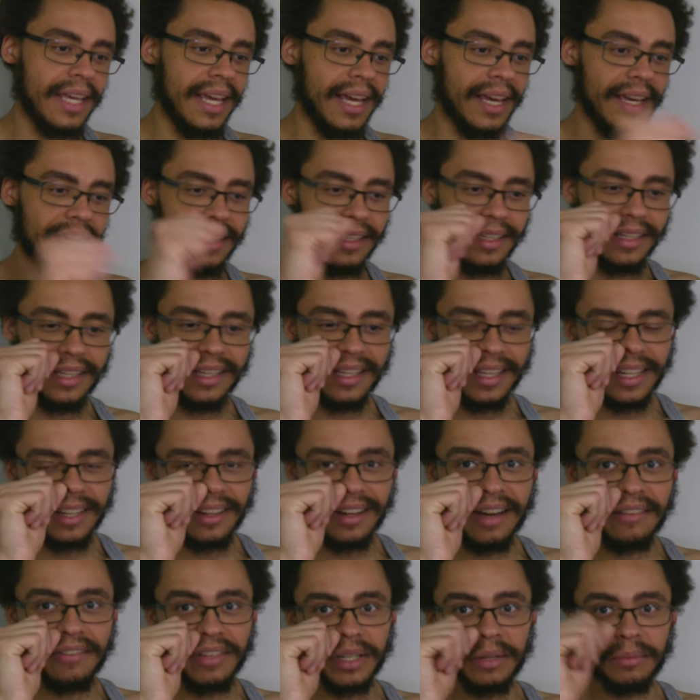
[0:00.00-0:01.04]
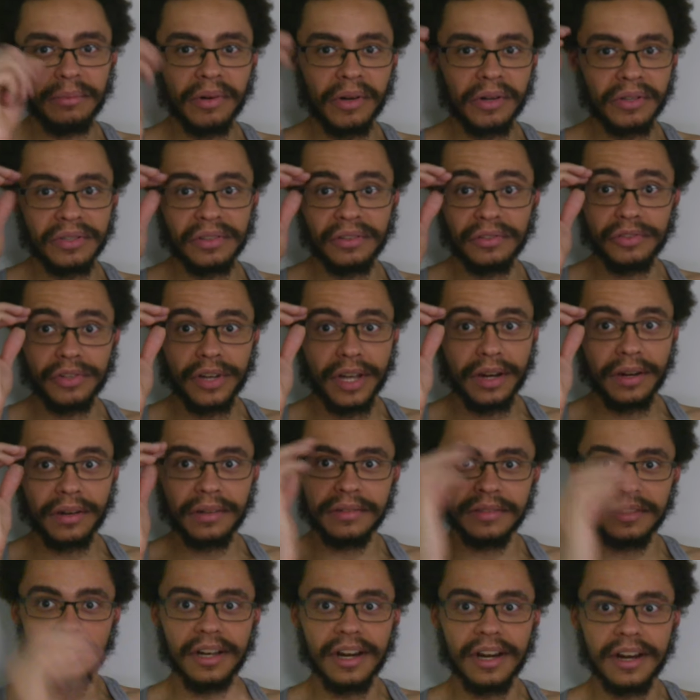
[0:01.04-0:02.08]
Yeah, Illy, you don't have a good personal
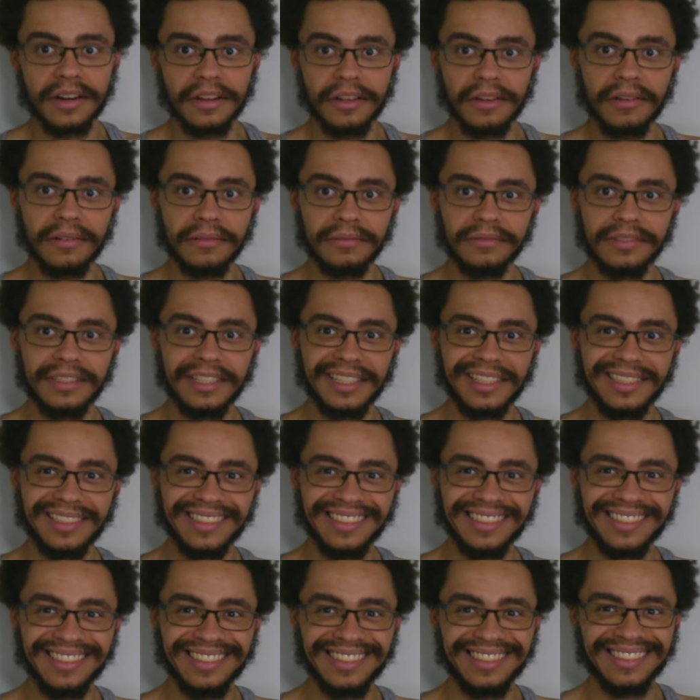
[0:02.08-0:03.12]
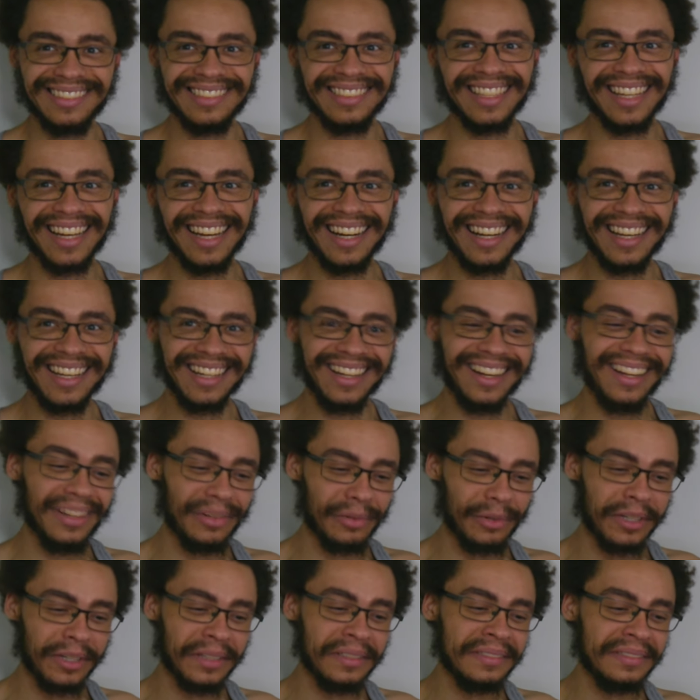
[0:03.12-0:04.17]
trainer. Sorry, dude. You gotta get
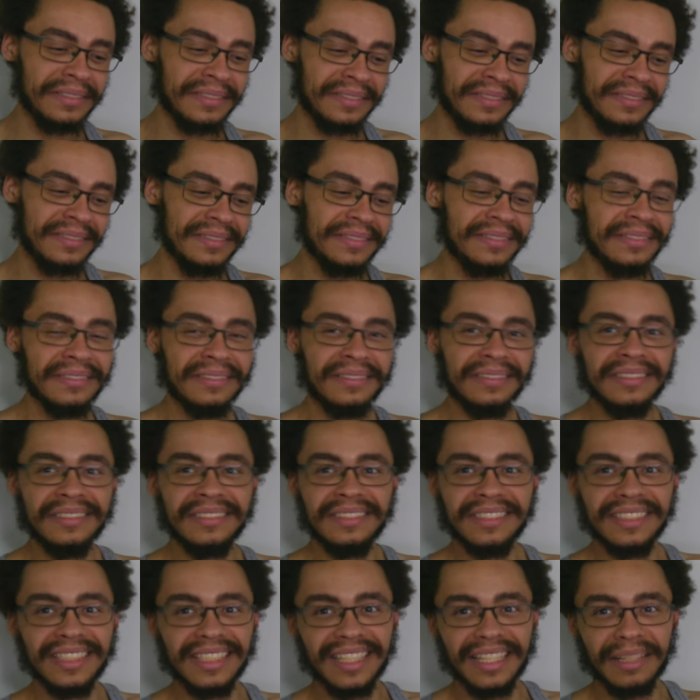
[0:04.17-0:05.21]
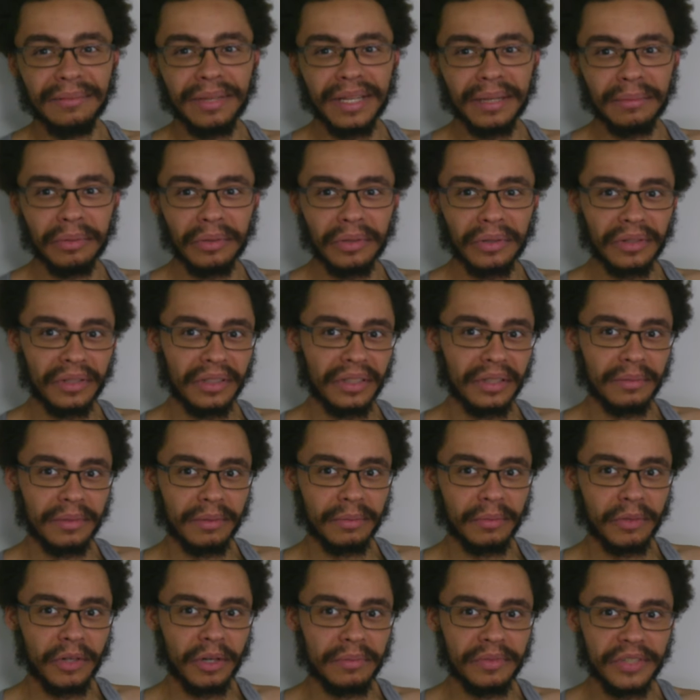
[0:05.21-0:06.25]
another one. You need people who are a little
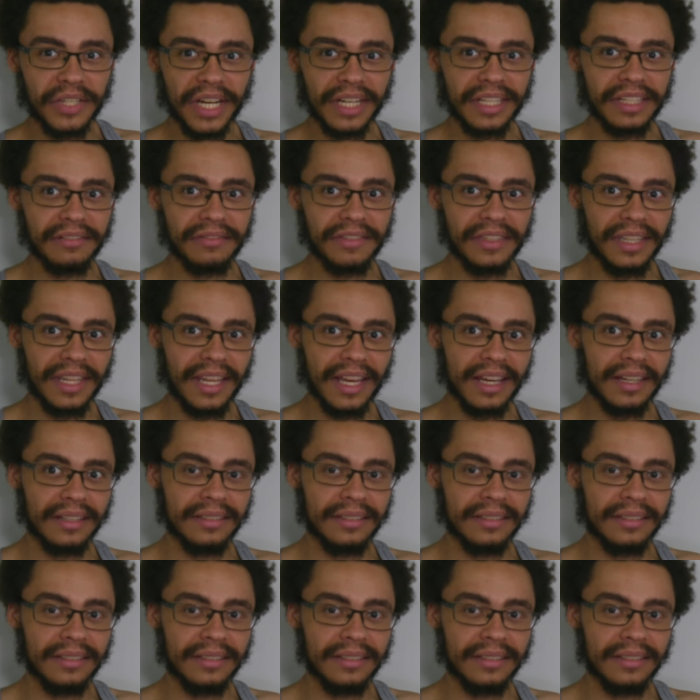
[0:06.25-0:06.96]
bit more objective than